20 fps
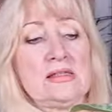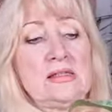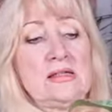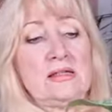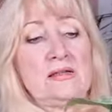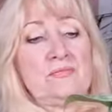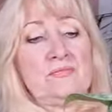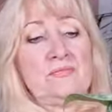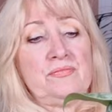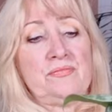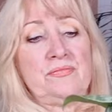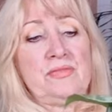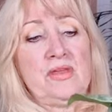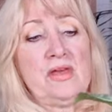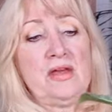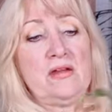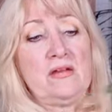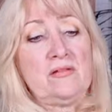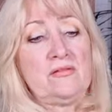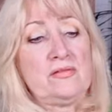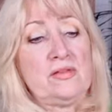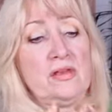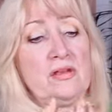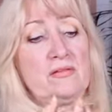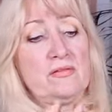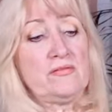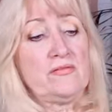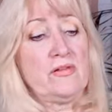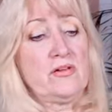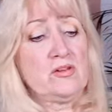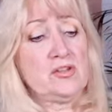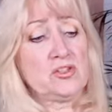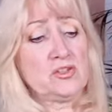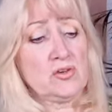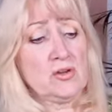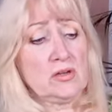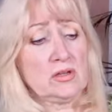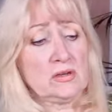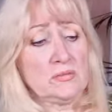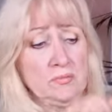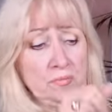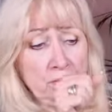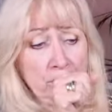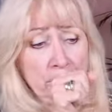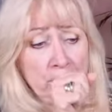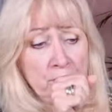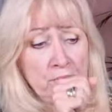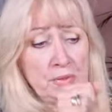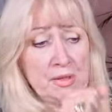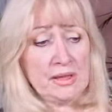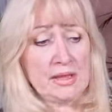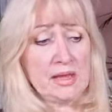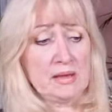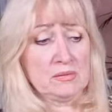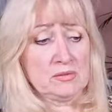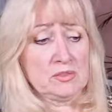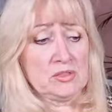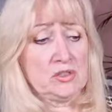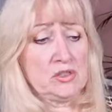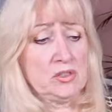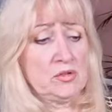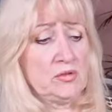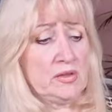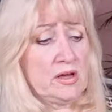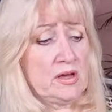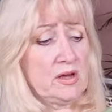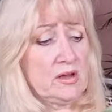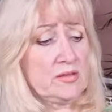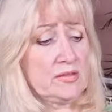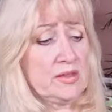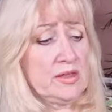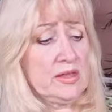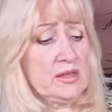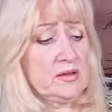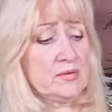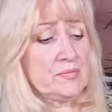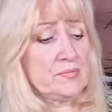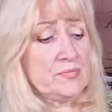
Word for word: um, they're, they're very strong being able to do that, I think.